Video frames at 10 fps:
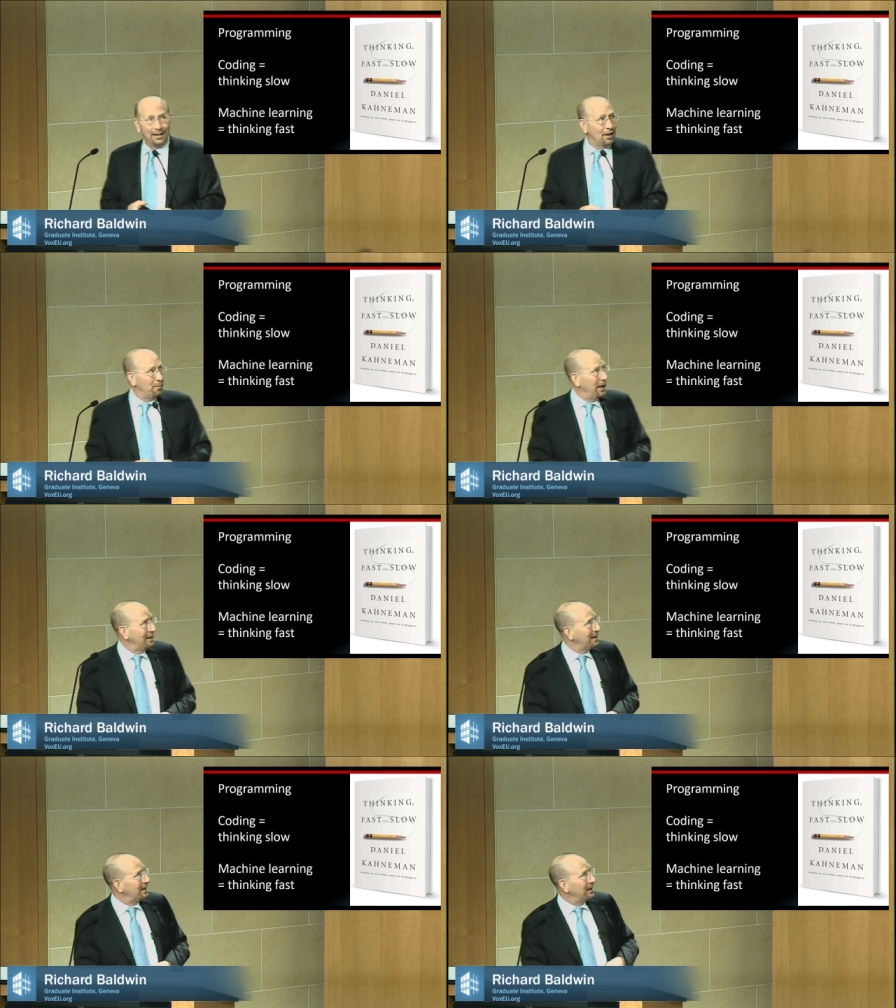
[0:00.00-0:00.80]
Now,
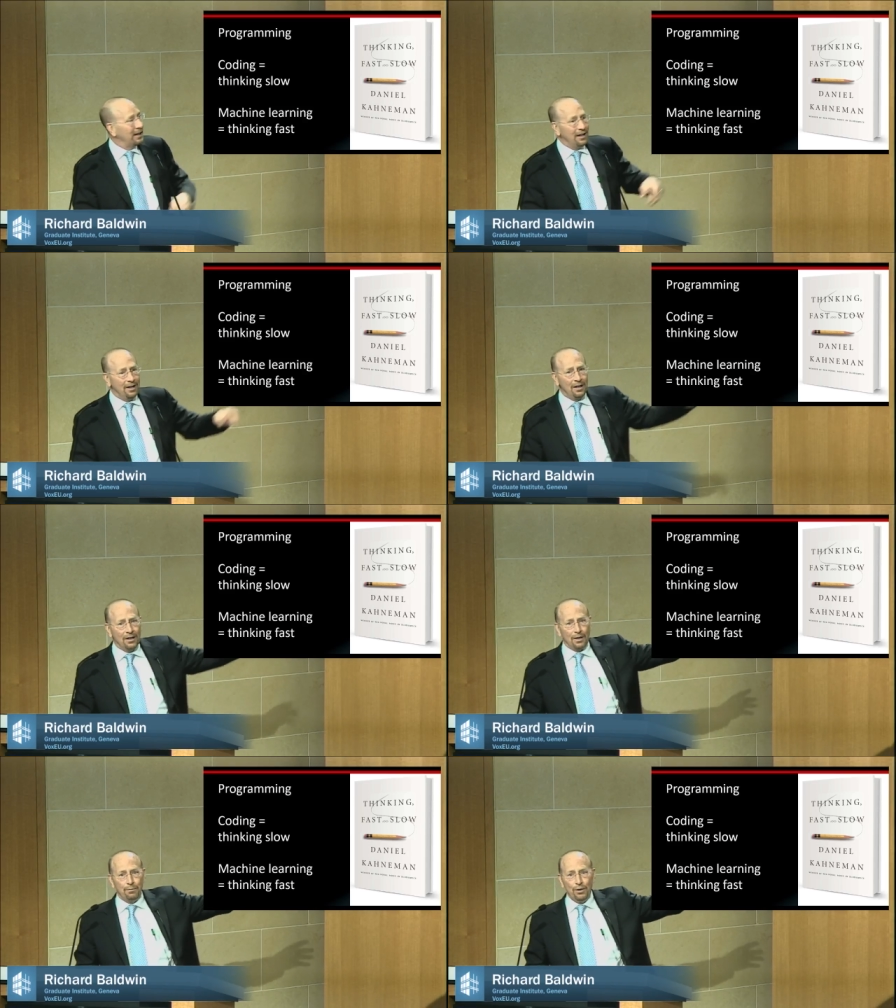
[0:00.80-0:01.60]
basically,
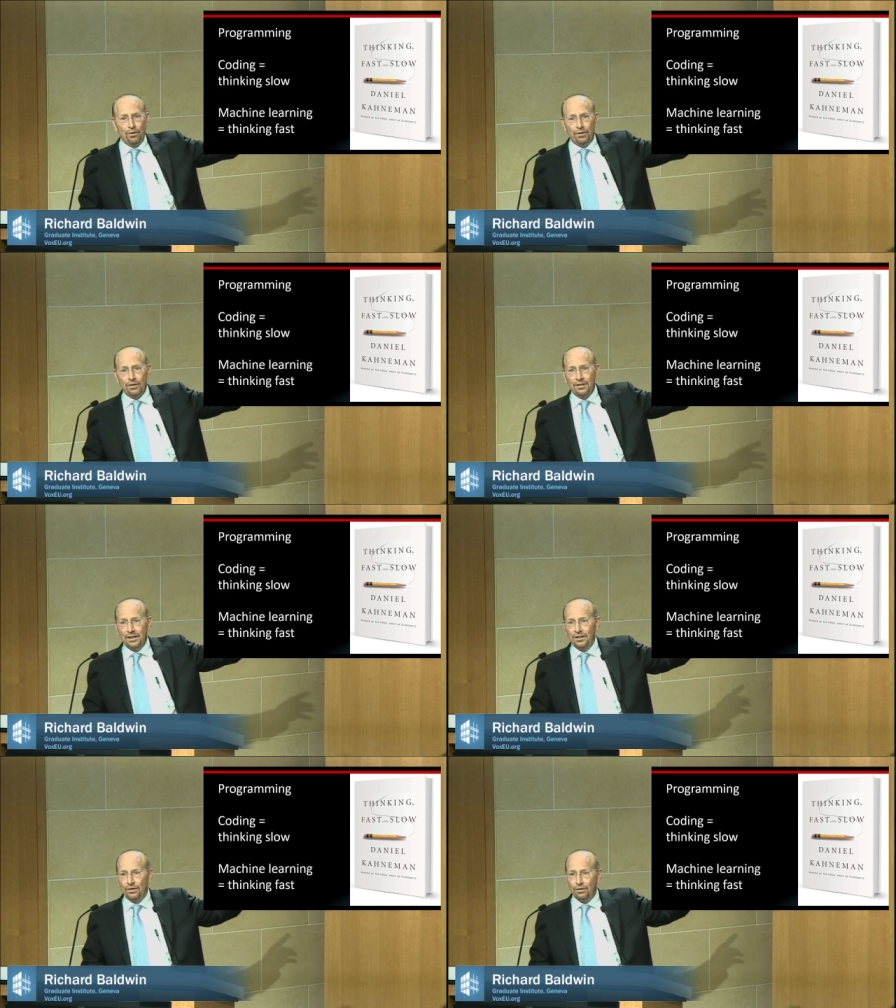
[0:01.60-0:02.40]
computers,
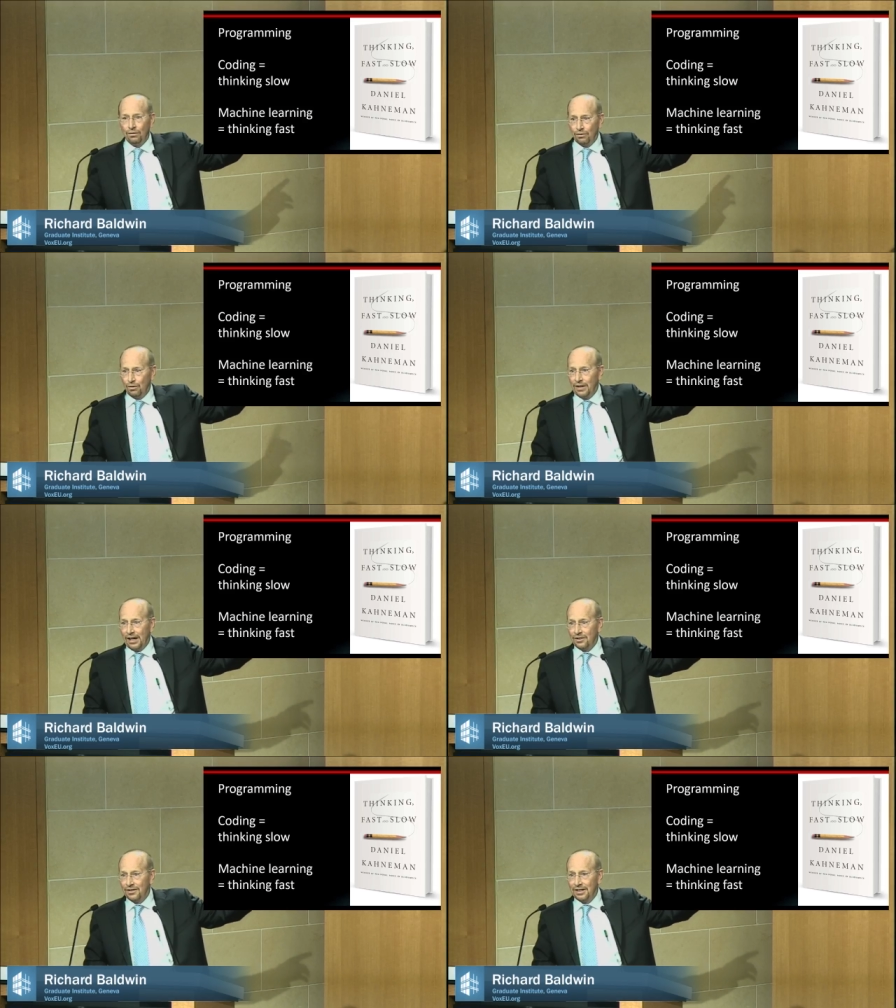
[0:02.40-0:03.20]
until
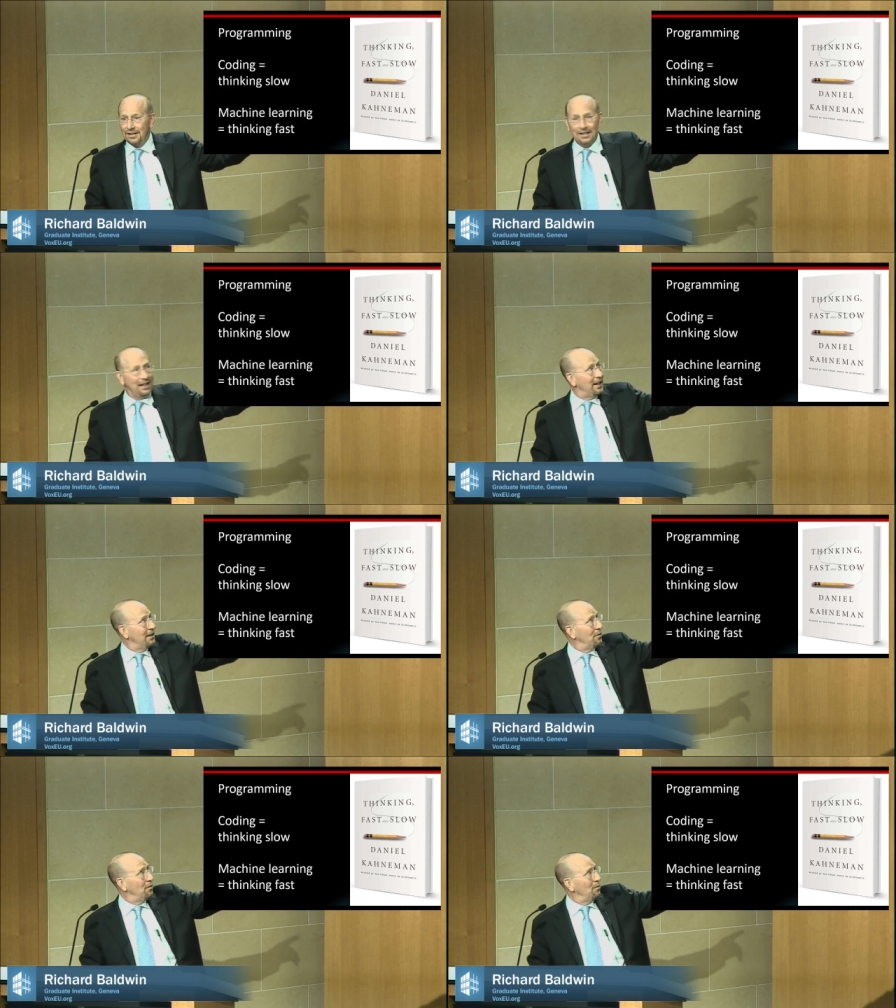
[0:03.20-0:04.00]

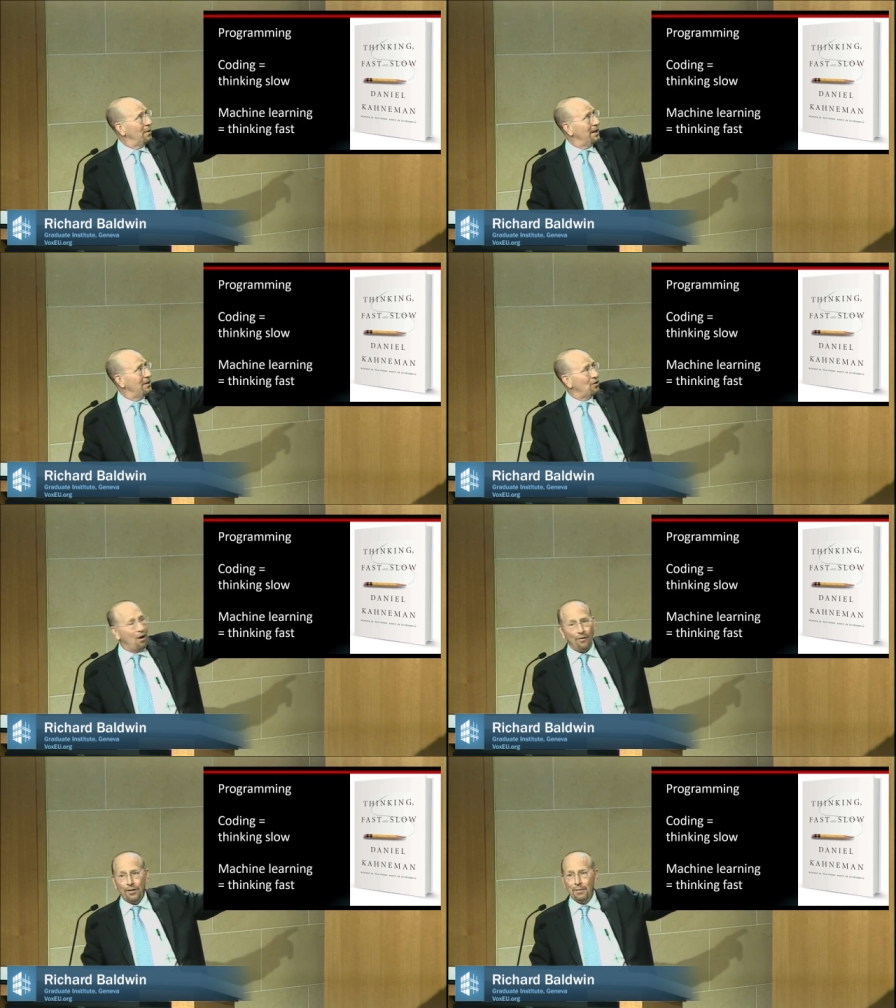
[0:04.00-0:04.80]
2016, we
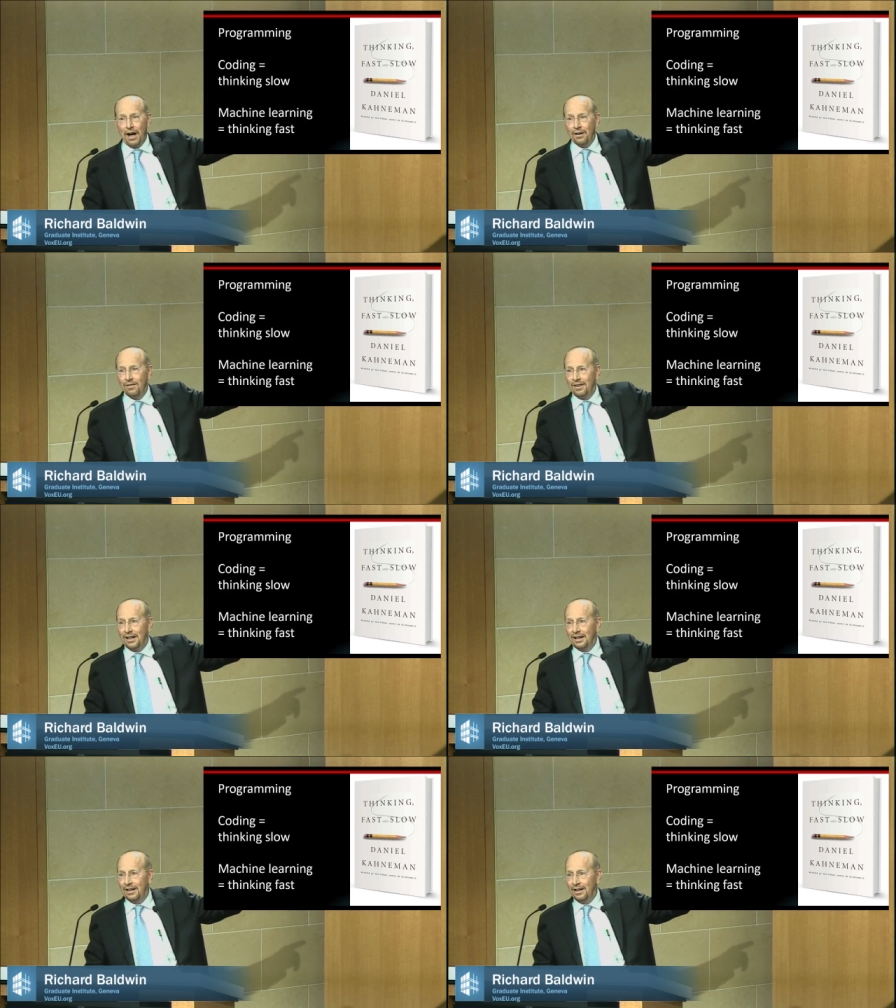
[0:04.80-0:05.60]
taught them how to
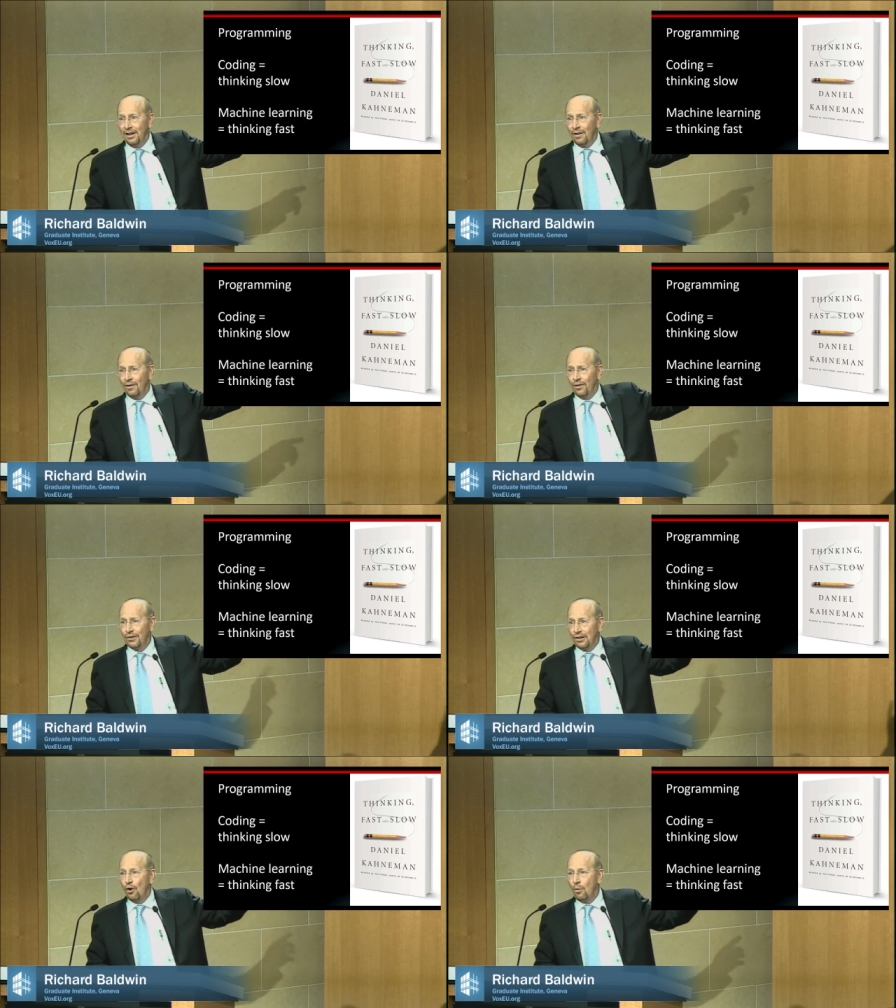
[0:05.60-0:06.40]
think the
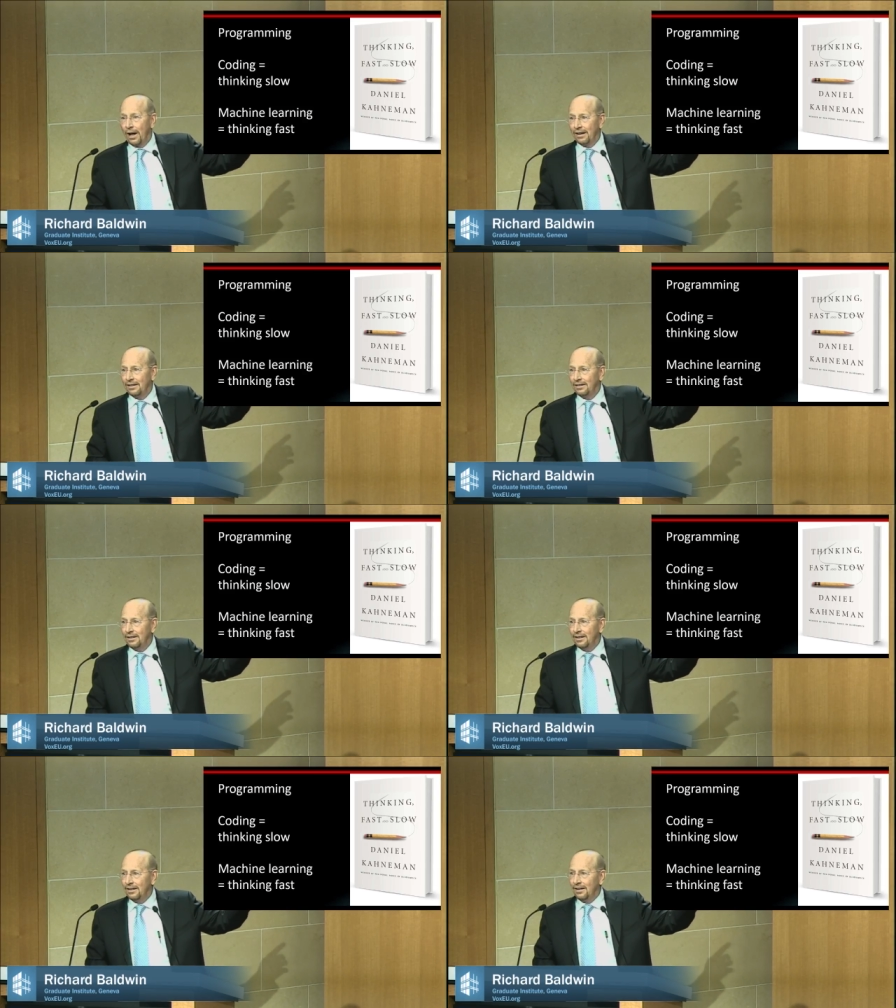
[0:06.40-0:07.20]
slow way,
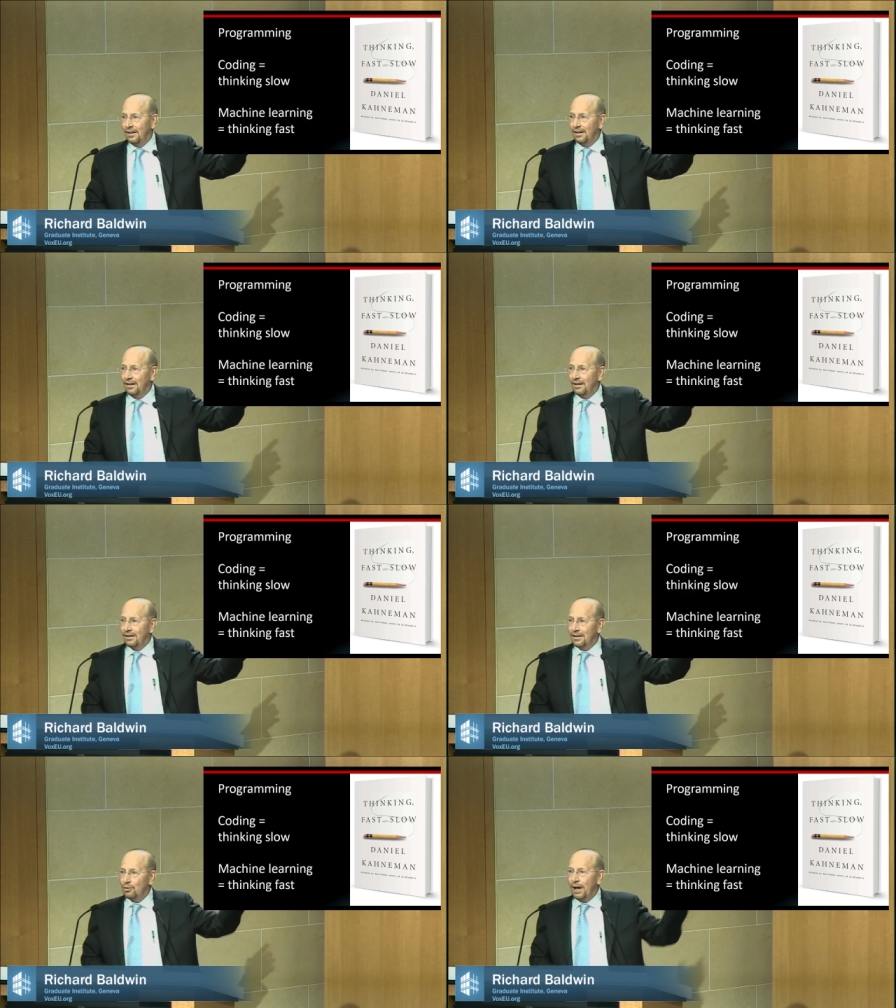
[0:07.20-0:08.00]

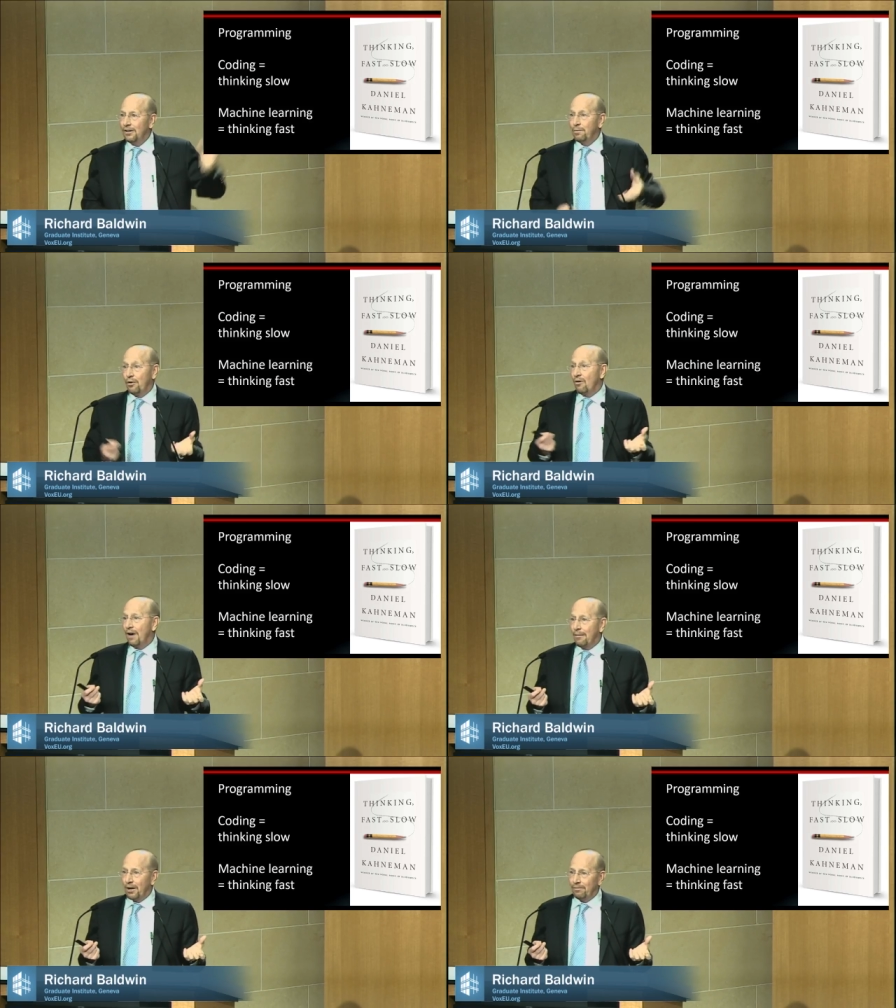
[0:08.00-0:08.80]
because we had to
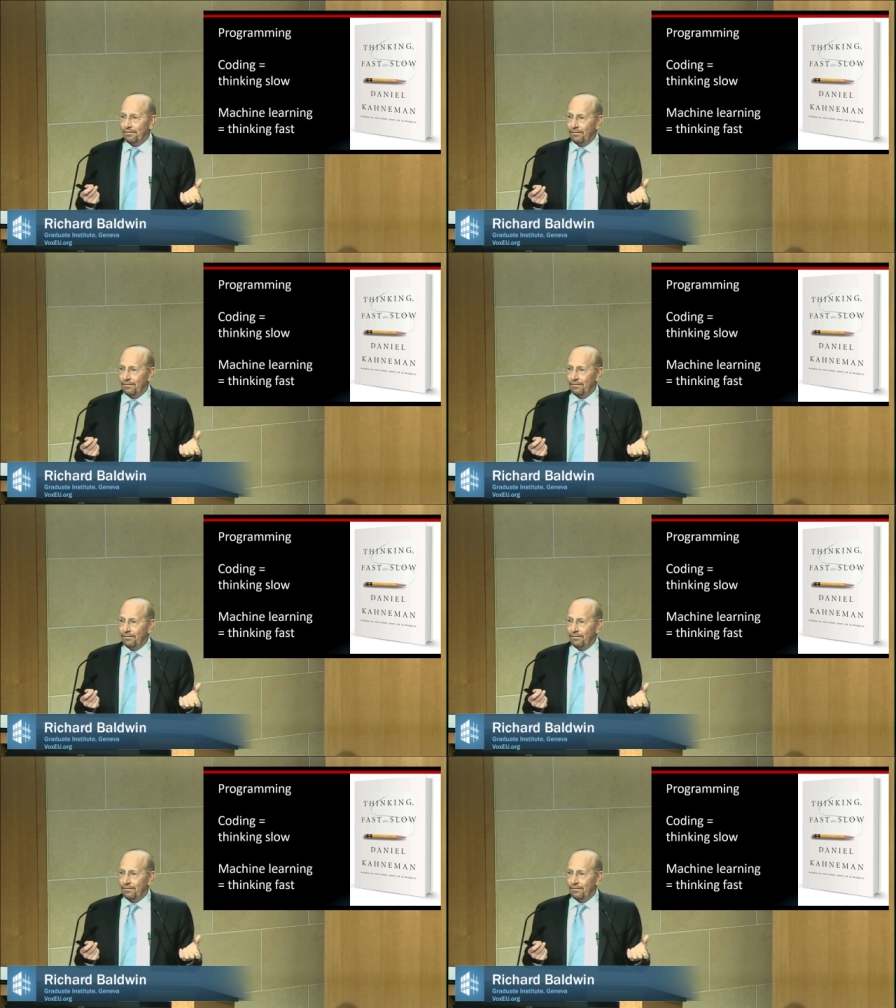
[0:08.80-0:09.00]
program them.